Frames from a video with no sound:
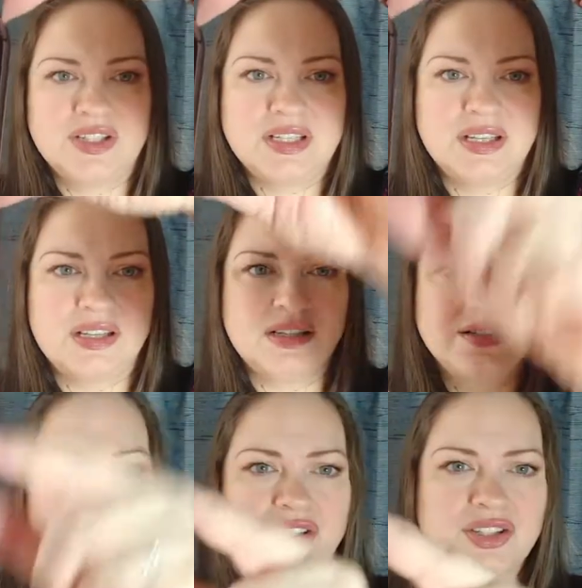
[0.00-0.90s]
just
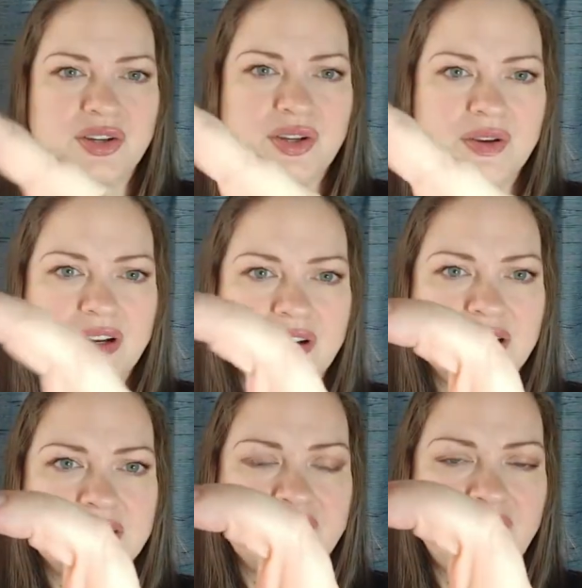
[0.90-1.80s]
to, to show you here,
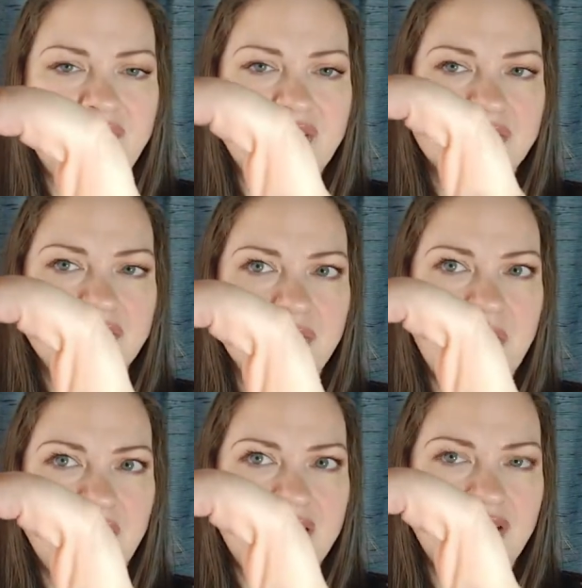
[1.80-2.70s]
it's filled to
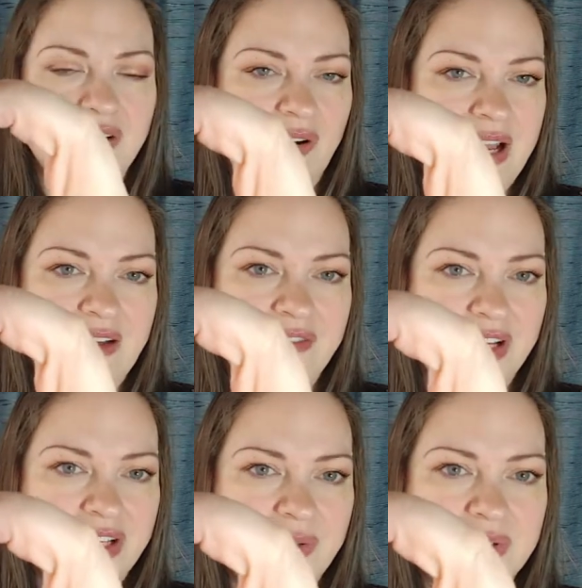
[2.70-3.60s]
about here. Now I have
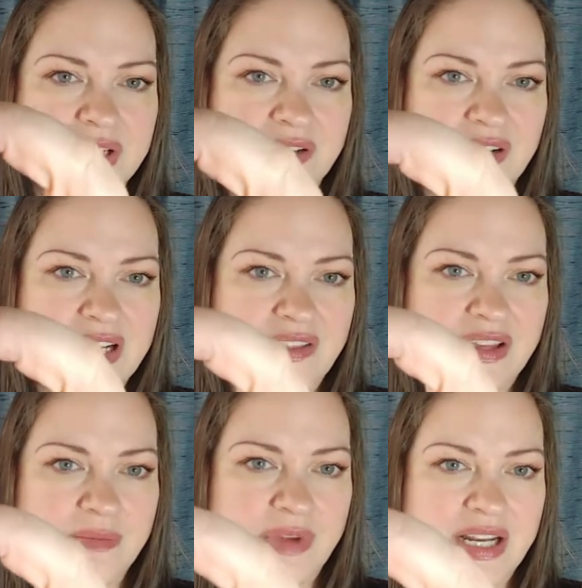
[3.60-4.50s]
not used it or
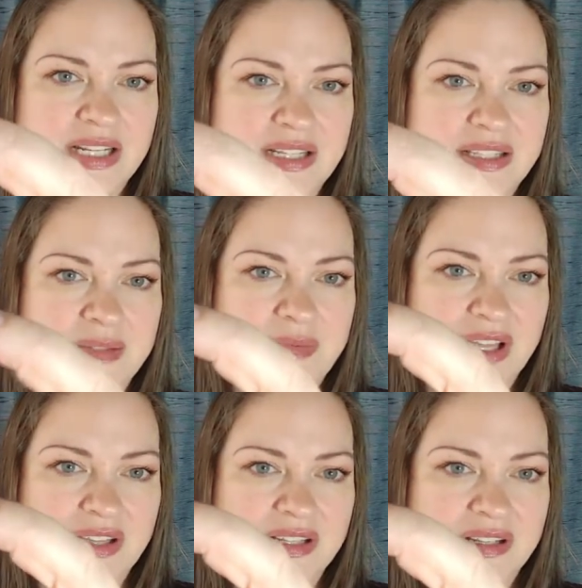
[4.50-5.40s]
anything, but I did
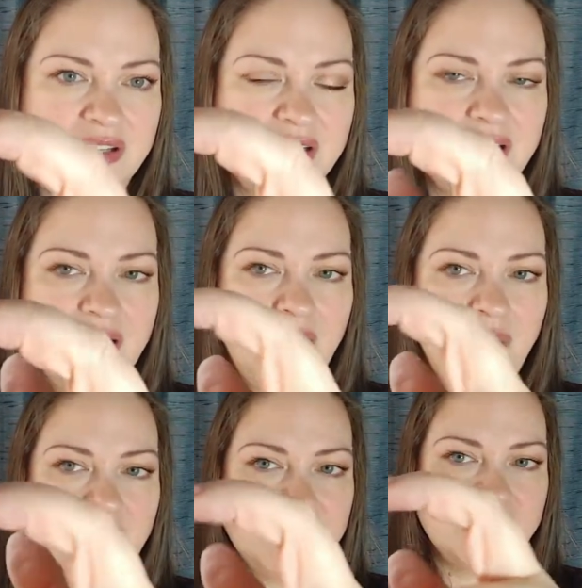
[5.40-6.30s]
smell it.
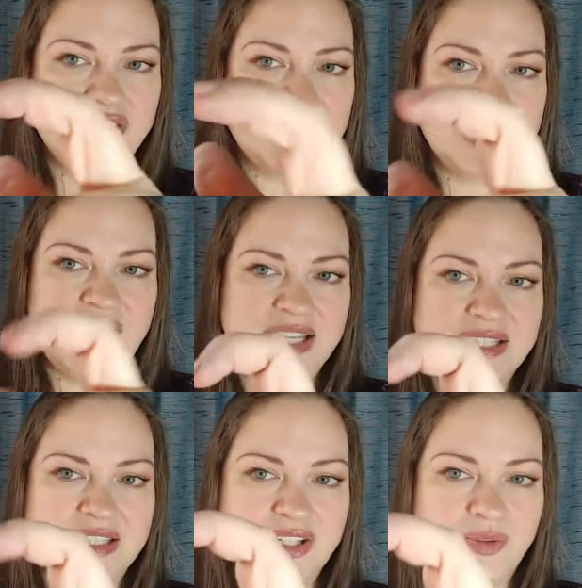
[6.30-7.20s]
But just in
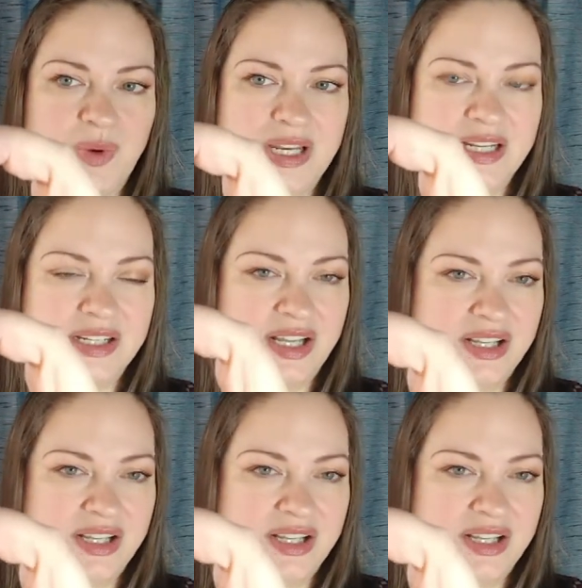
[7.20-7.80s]
case you went and,